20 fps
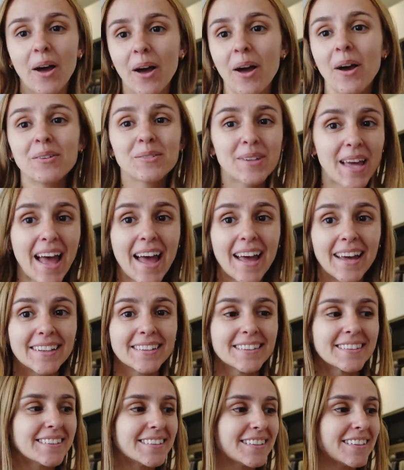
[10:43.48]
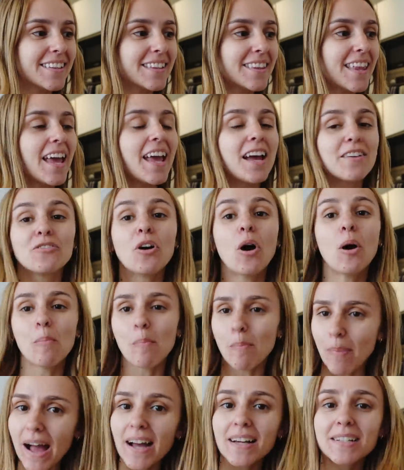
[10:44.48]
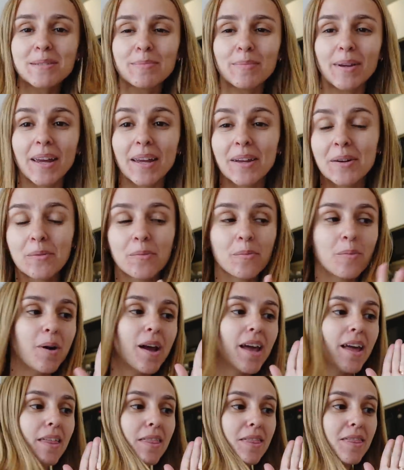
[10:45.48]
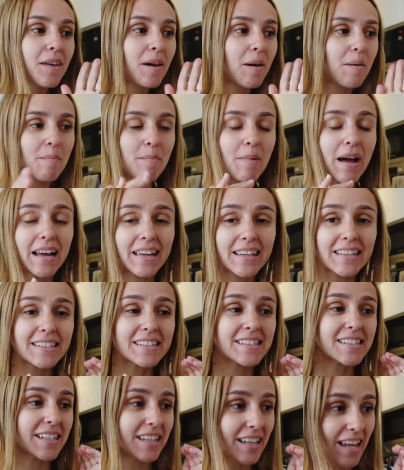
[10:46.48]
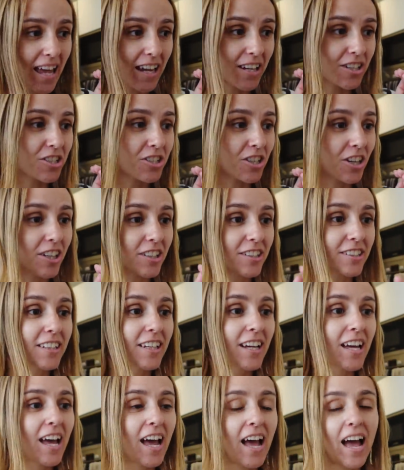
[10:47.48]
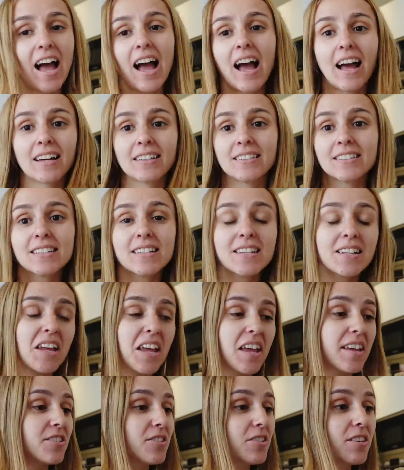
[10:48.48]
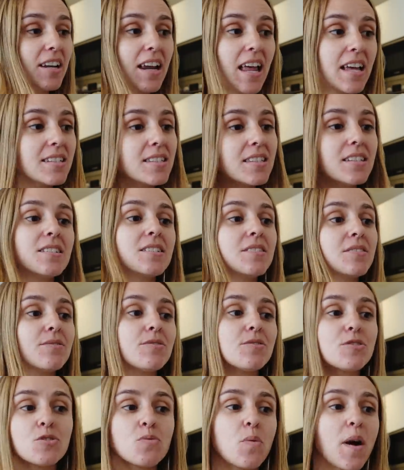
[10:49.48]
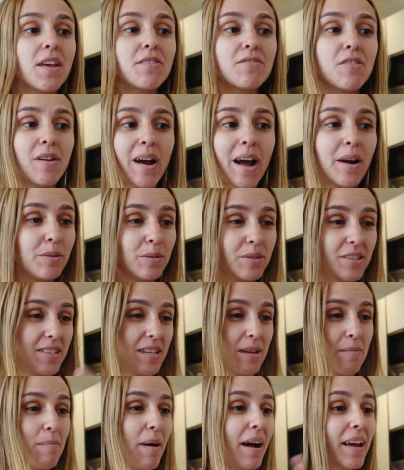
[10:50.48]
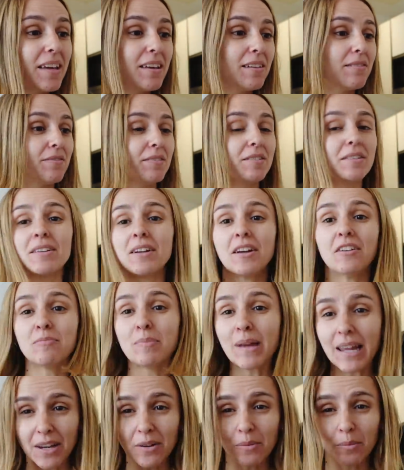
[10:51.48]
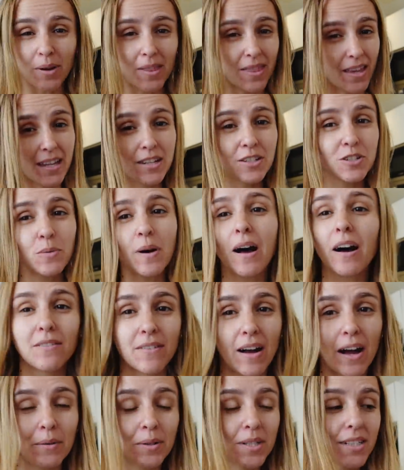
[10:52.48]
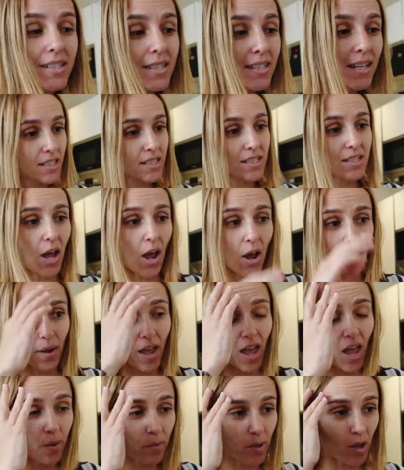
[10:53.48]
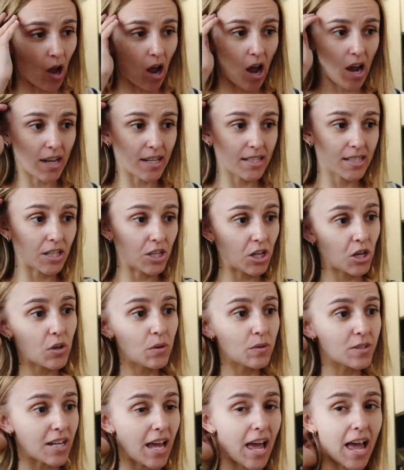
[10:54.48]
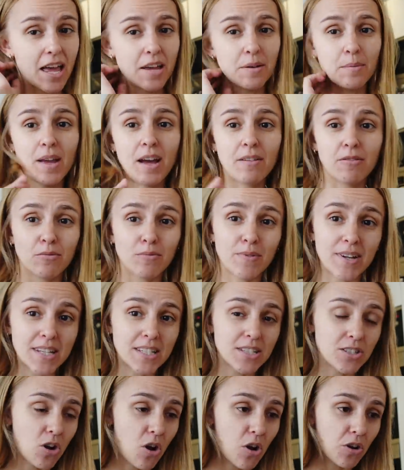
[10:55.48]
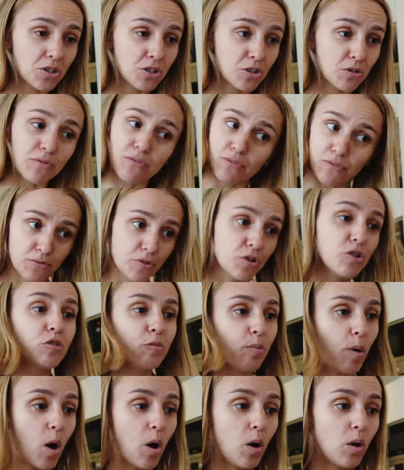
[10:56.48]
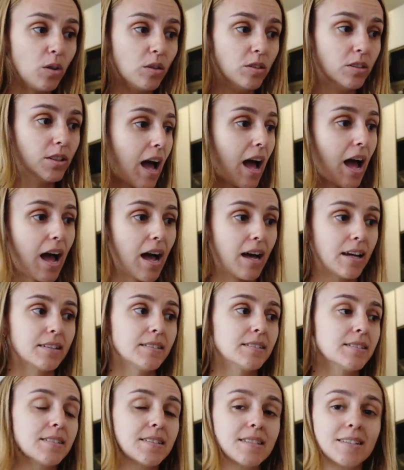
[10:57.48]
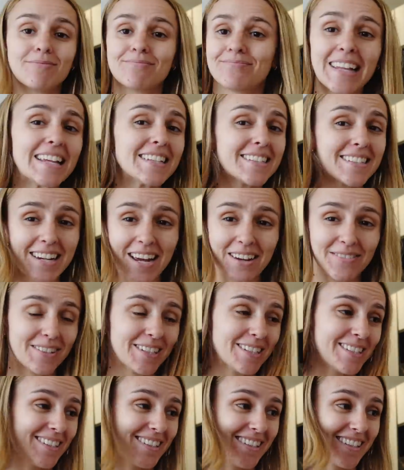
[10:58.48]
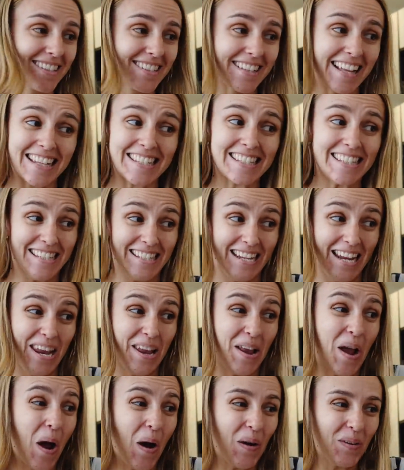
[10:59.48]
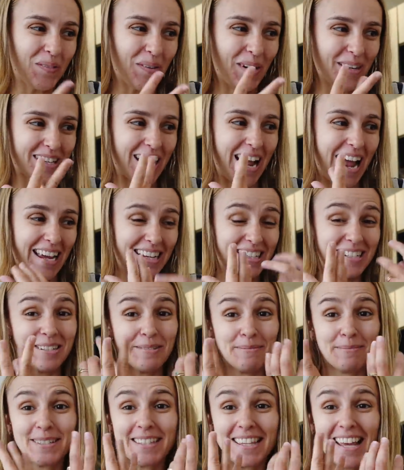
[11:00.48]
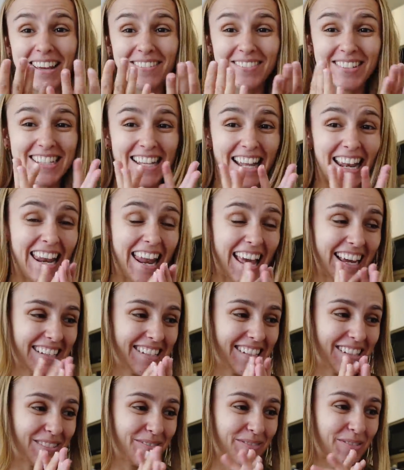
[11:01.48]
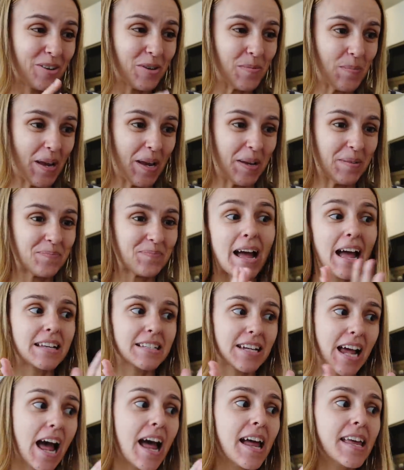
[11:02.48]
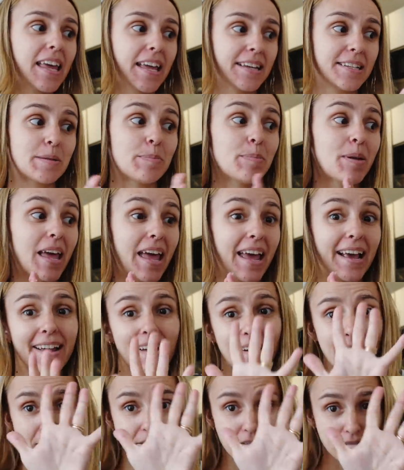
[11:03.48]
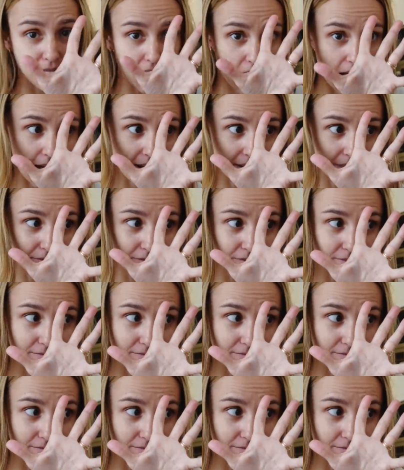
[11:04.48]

Okay, they have gone back to me with my selection and it took less than twenty-four hours. It might even have been within twelve hours. So here we are, it's a new day. We have a restocked fruit bowl and let's dive into this. Let's see what items they have selected for me. And I get to pick five.